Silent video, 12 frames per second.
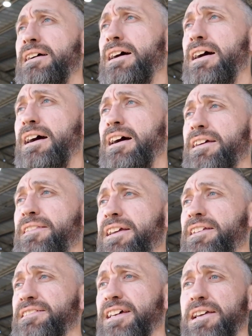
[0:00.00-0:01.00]
uh, and
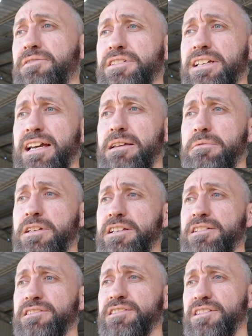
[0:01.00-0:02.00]
then David came
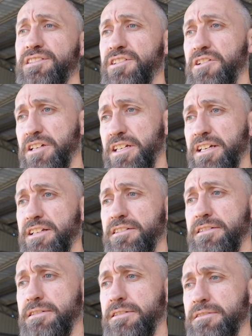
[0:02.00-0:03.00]
in to the circuit
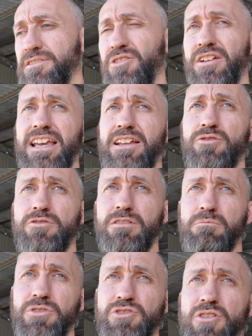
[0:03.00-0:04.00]
and sort of handled the
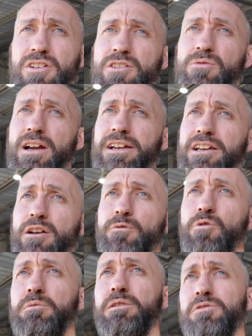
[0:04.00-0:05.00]
majority of the radio
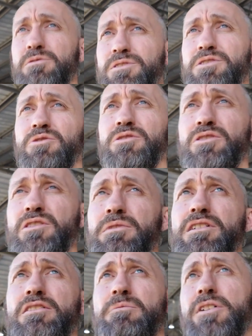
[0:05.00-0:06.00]
for me, which was good. Took a
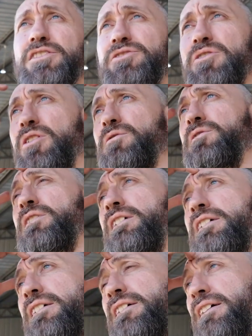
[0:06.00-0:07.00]
bit of the pressure off,
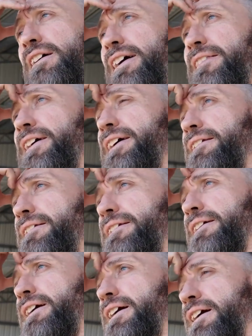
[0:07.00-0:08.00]
and then
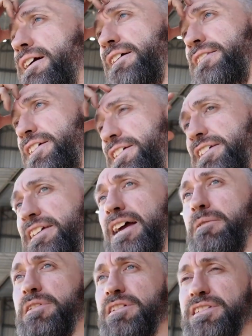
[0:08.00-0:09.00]
uh, and then he
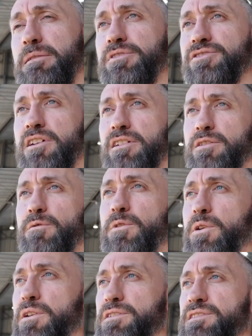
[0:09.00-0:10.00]
came in and demonstrated the
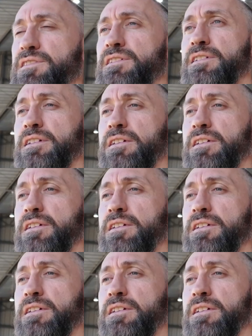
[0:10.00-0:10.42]
first